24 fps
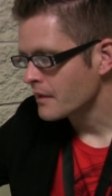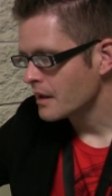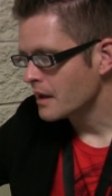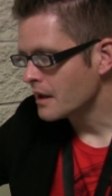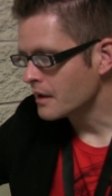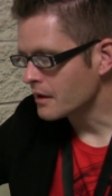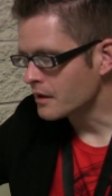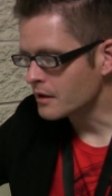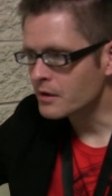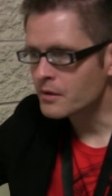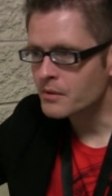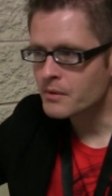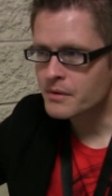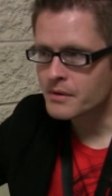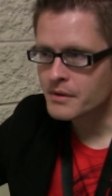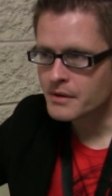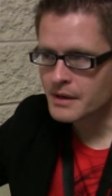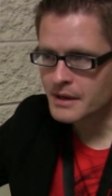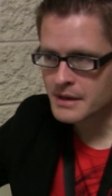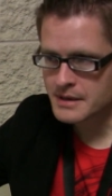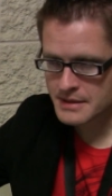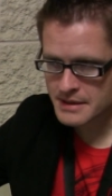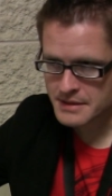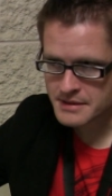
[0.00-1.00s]
include
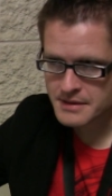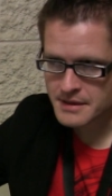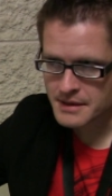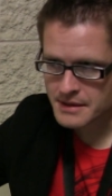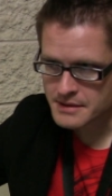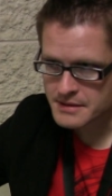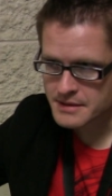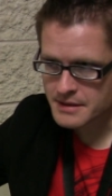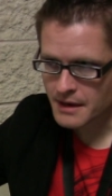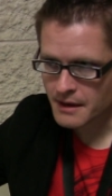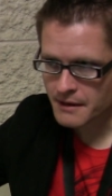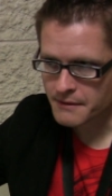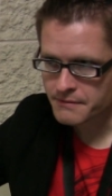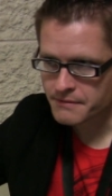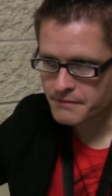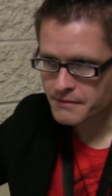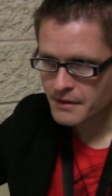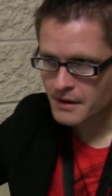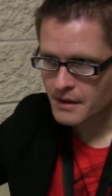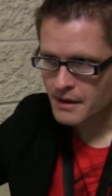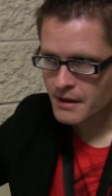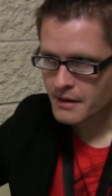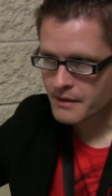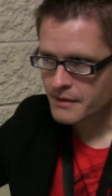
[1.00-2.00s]
existing stuff
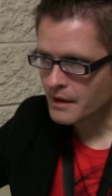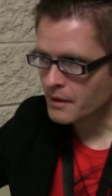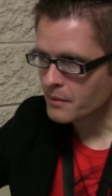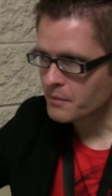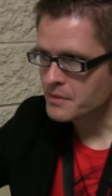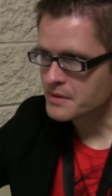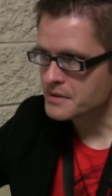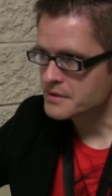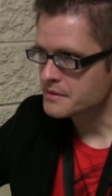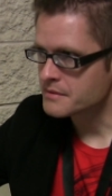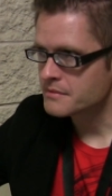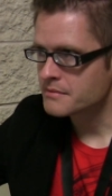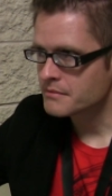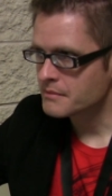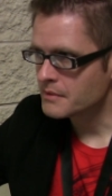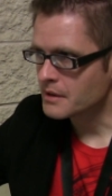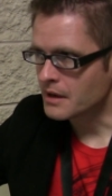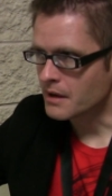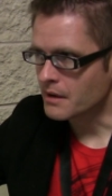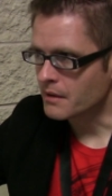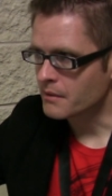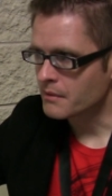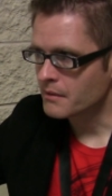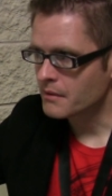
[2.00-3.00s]
that was,
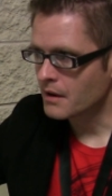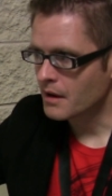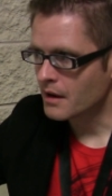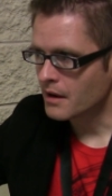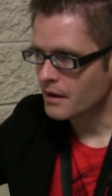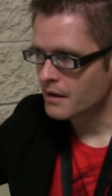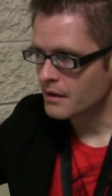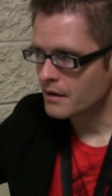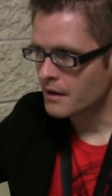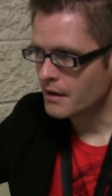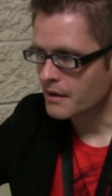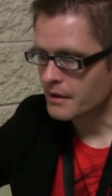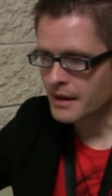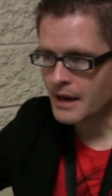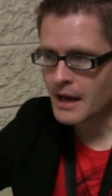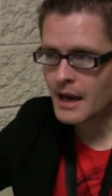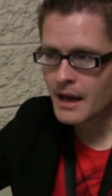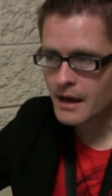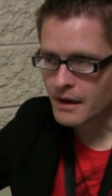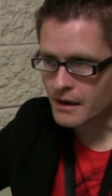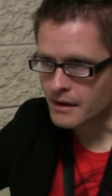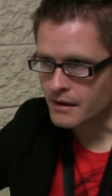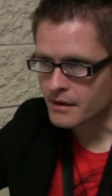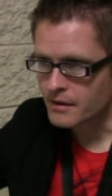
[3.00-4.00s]

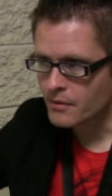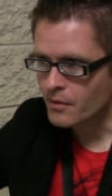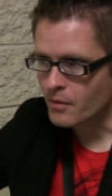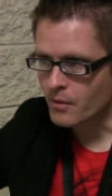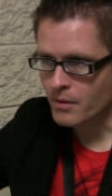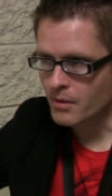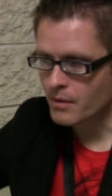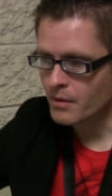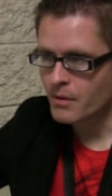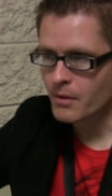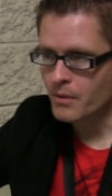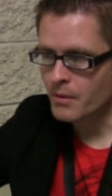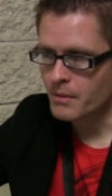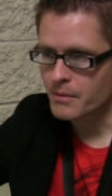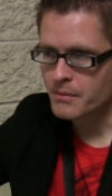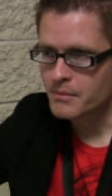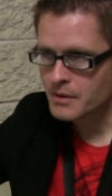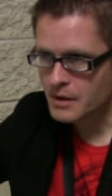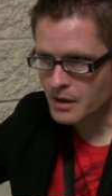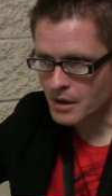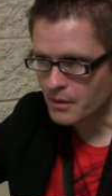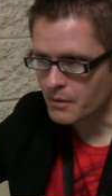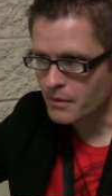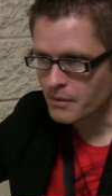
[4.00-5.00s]
canon or
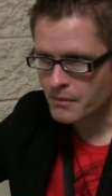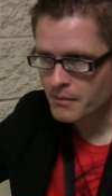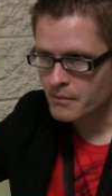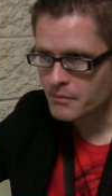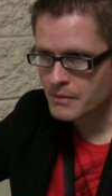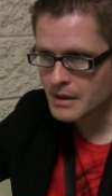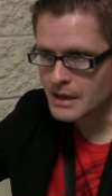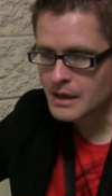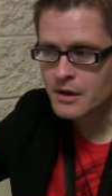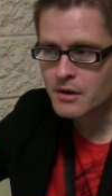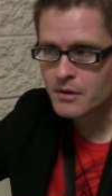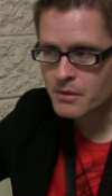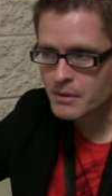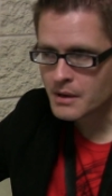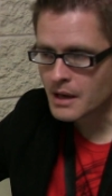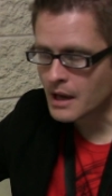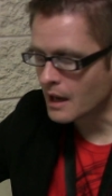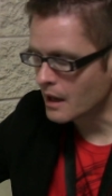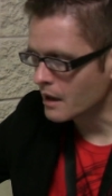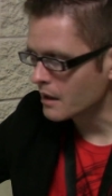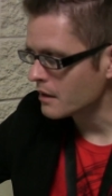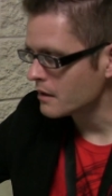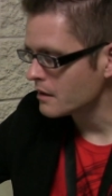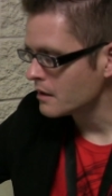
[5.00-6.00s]
EU
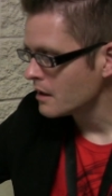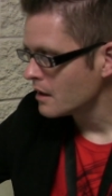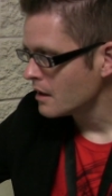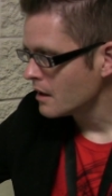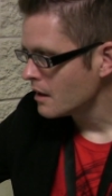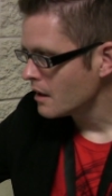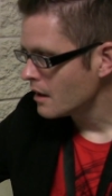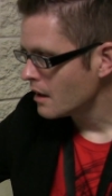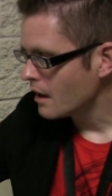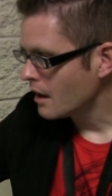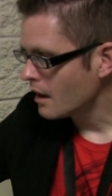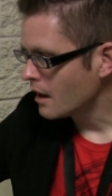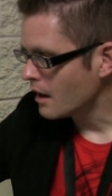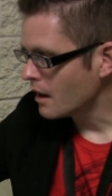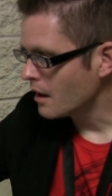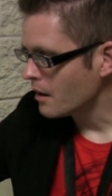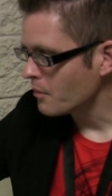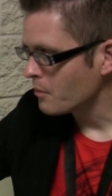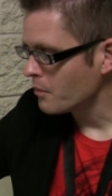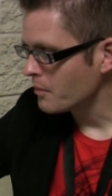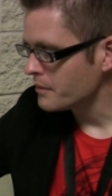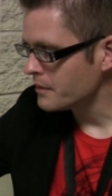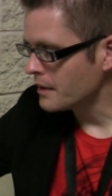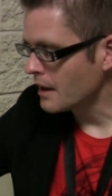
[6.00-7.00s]
canon,
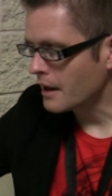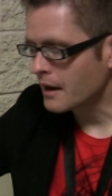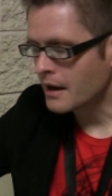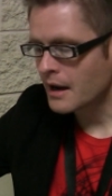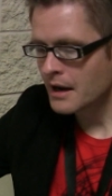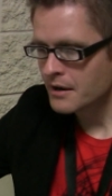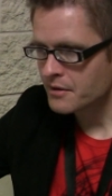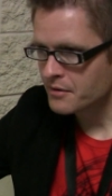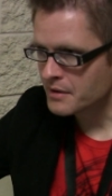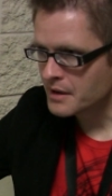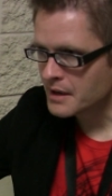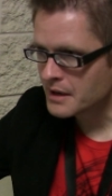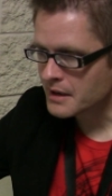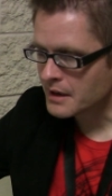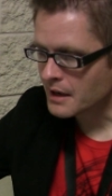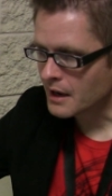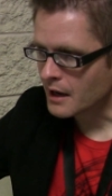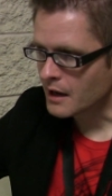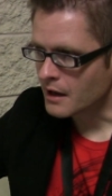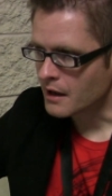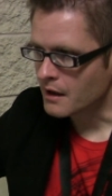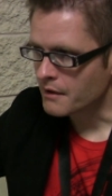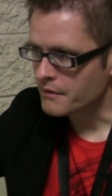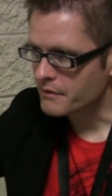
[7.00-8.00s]
not contradicting
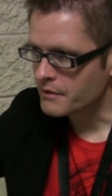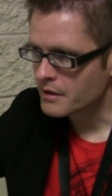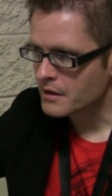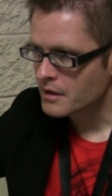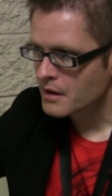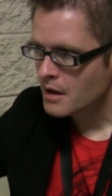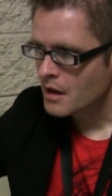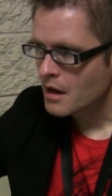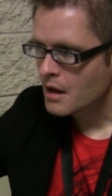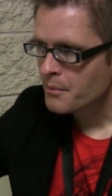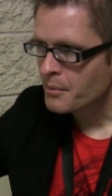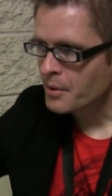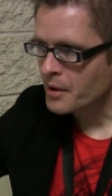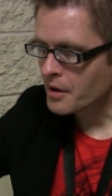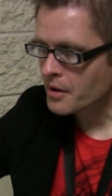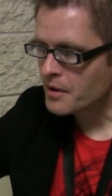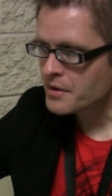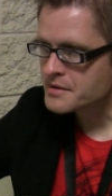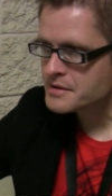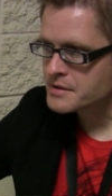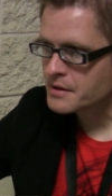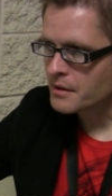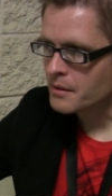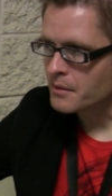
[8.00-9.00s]
any of it, but
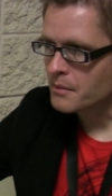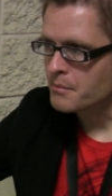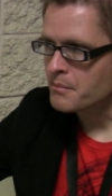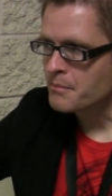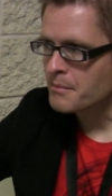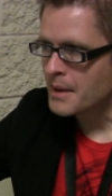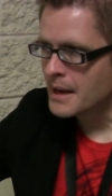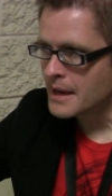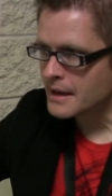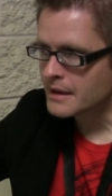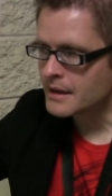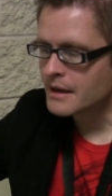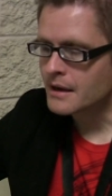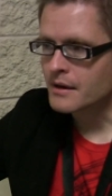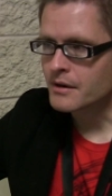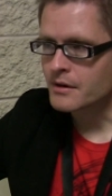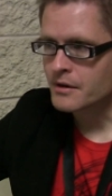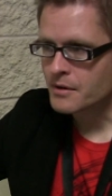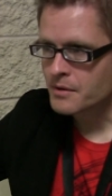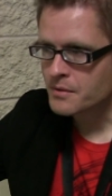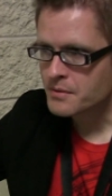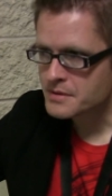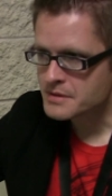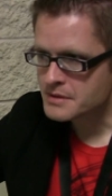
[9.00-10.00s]
also making
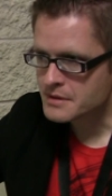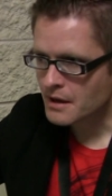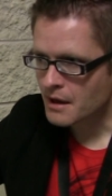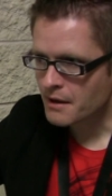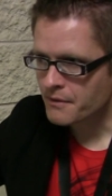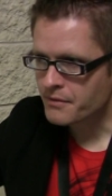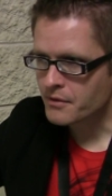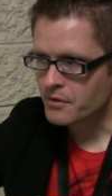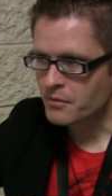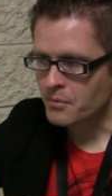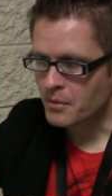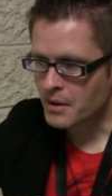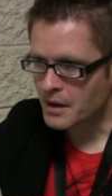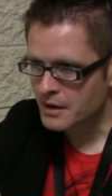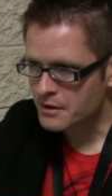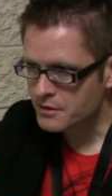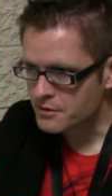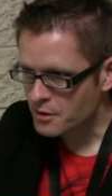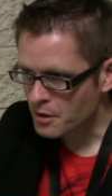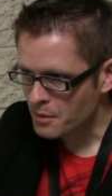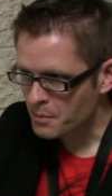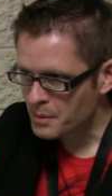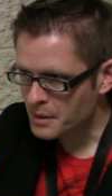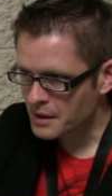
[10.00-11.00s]
new stuff and
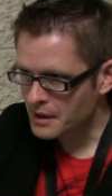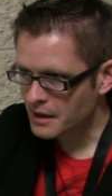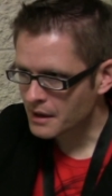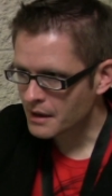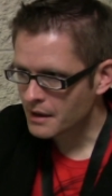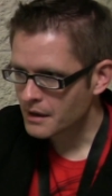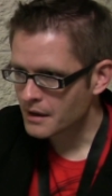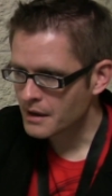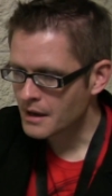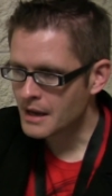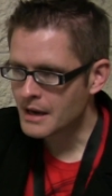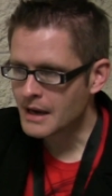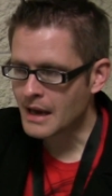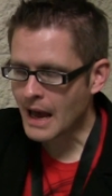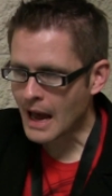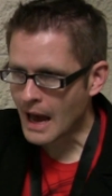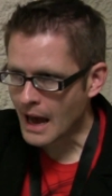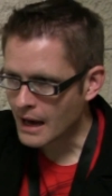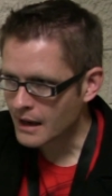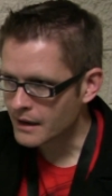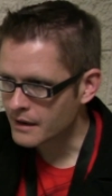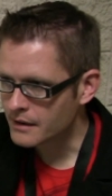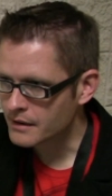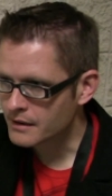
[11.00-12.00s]
reinterpreting it and
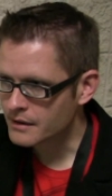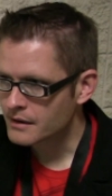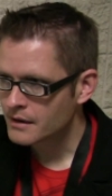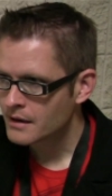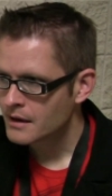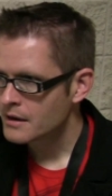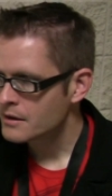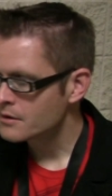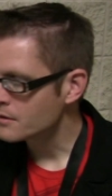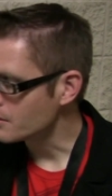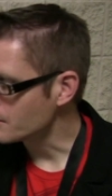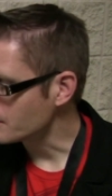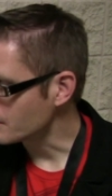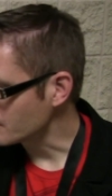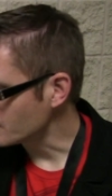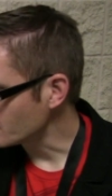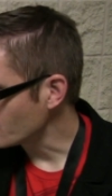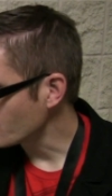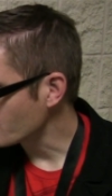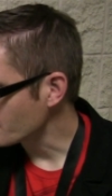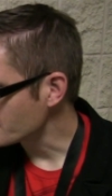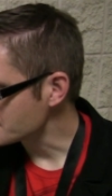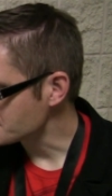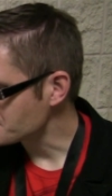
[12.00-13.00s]
adding to the
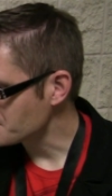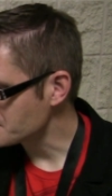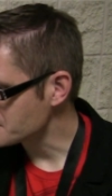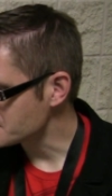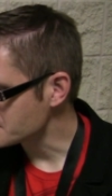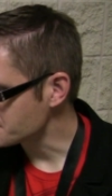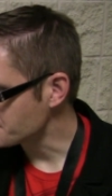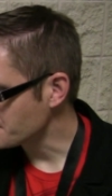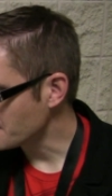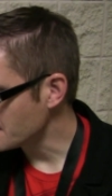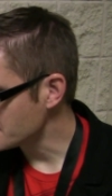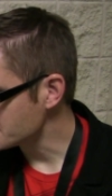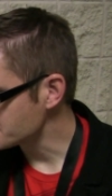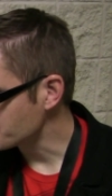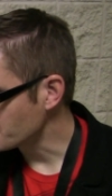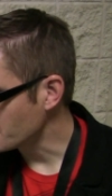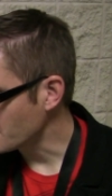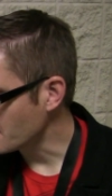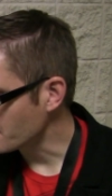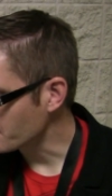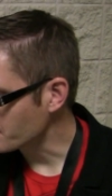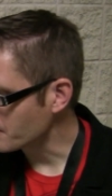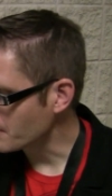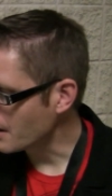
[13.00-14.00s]
lore as much as possible.
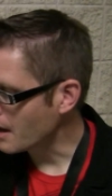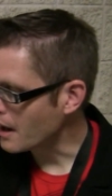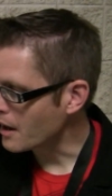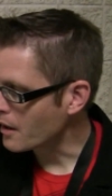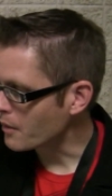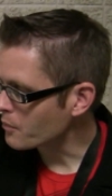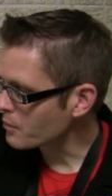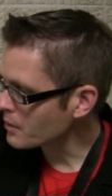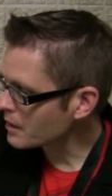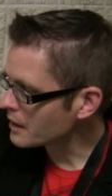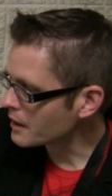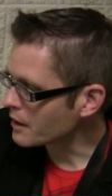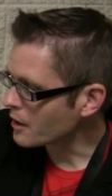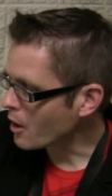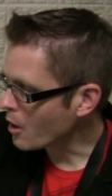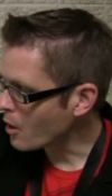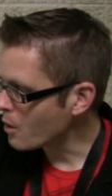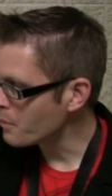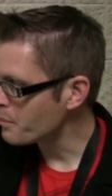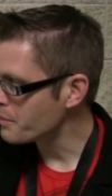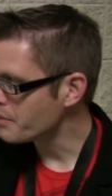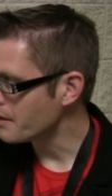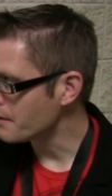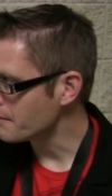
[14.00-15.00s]
I really
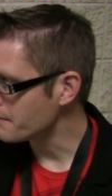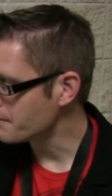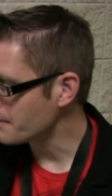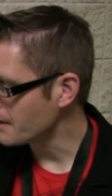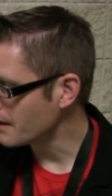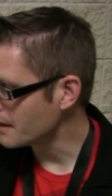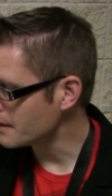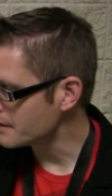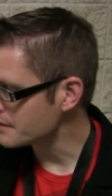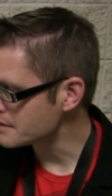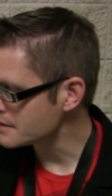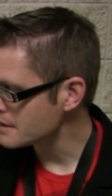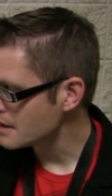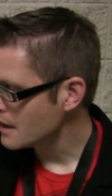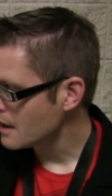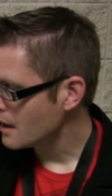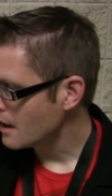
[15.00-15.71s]
hope that fans,